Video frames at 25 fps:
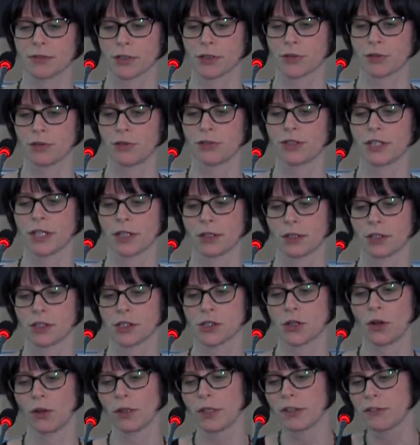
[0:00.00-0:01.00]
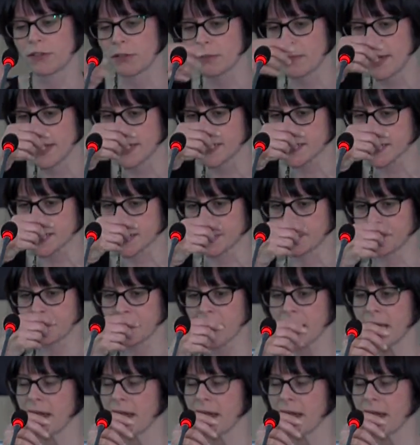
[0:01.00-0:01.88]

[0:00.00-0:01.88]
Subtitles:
recruit, and control information.